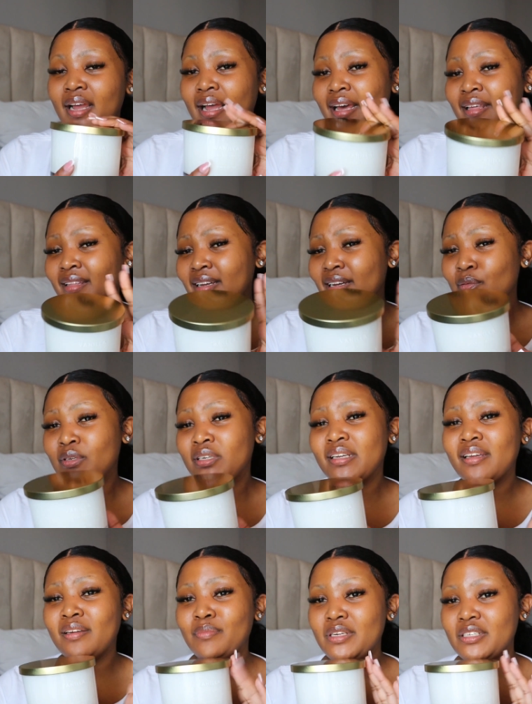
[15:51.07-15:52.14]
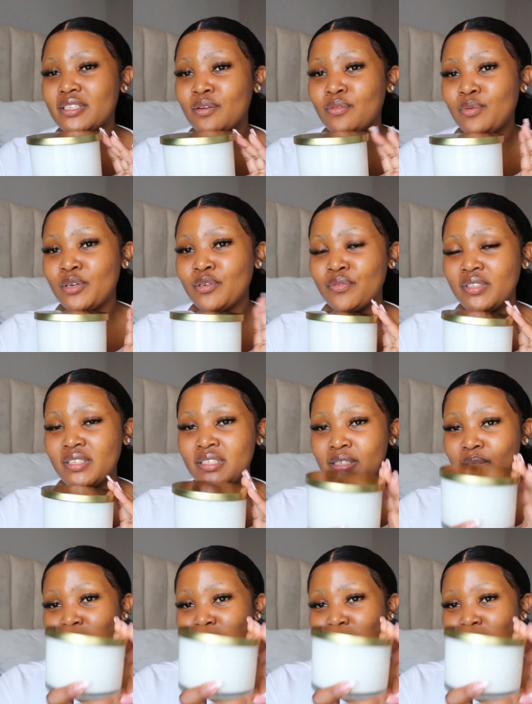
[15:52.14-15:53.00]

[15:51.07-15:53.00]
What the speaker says: I think I want to get myself one of these,